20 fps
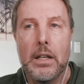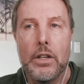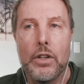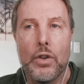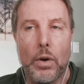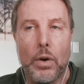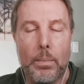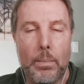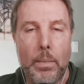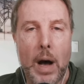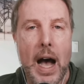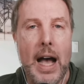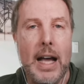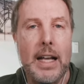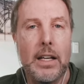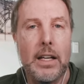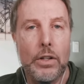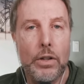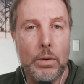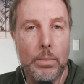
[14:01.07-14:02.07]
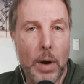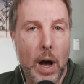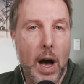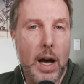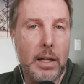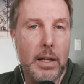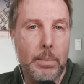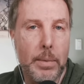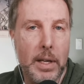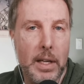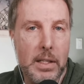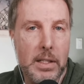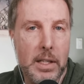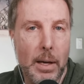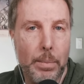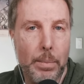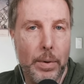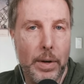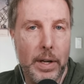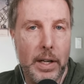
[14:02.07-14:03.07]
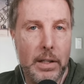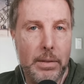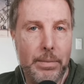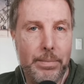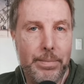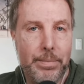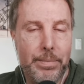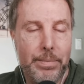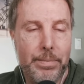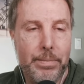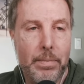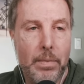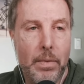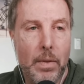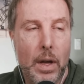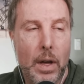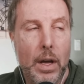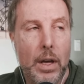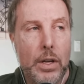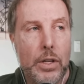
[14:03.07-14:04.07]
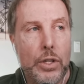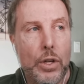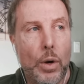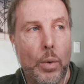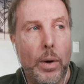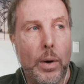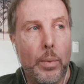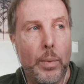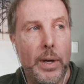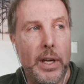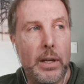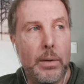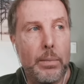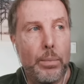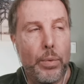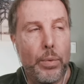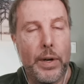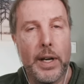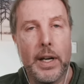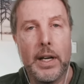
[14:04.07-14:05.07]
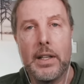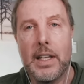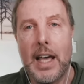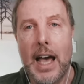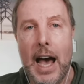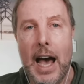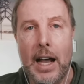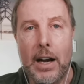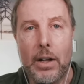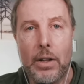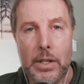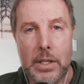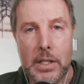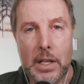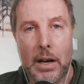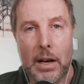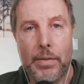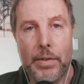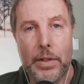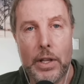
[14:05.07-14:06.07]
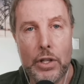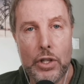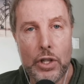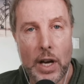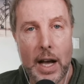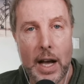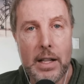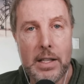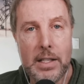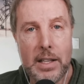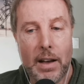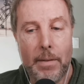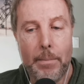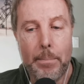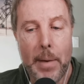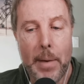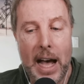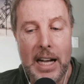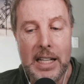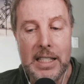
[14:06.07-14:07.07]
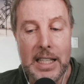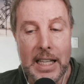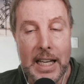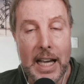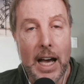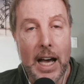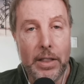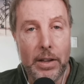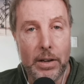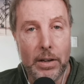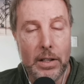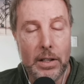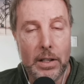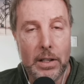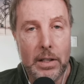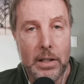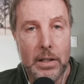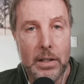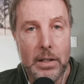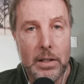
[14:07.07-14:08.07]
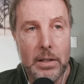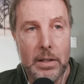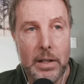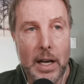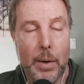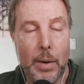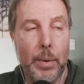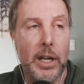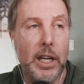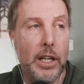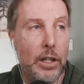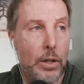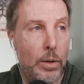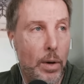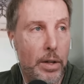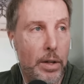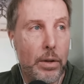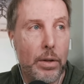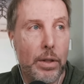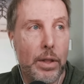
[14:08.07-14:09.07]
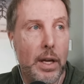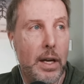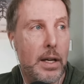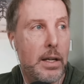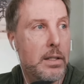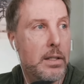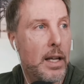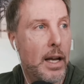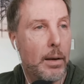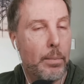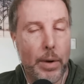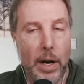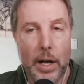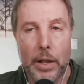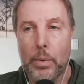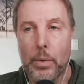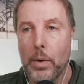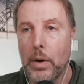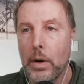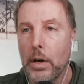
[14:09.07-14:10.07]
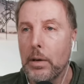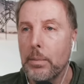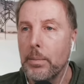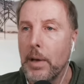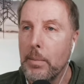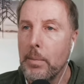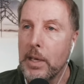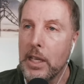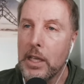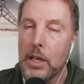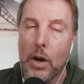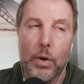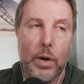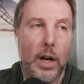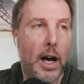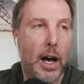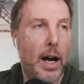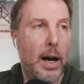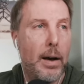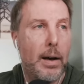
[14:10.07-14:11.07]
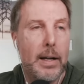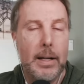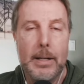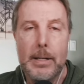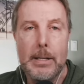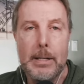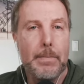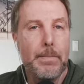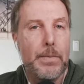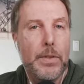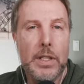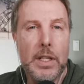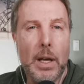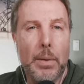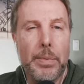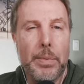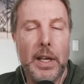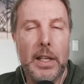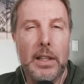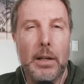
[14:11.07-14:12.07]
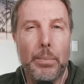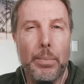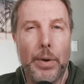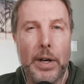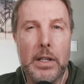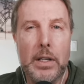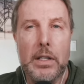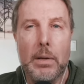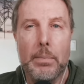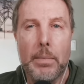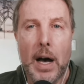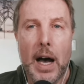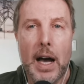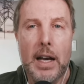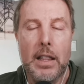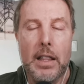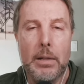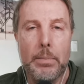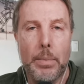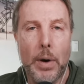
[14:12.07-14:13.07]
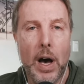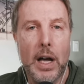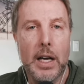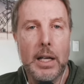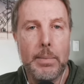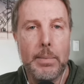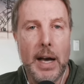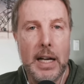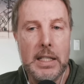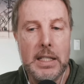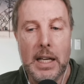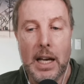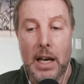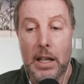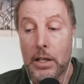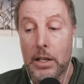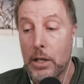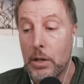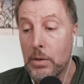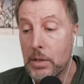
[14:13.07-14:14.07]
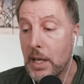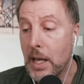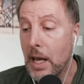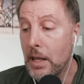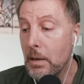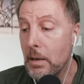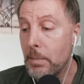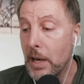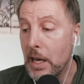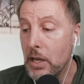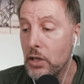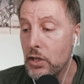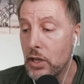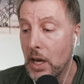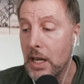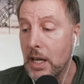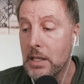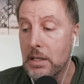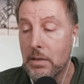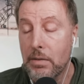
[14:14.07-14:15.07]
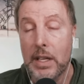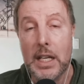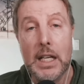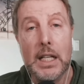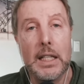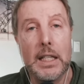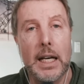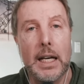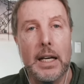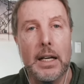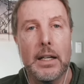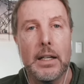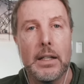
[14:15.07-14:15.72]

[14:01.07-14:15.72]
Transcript: your mind and your body being separated. So when we can bring the adult self and the child self back together, and we can do other things like breath work, maybe yoga, something that brings the mind and the body back together, you stand the best chance of healing.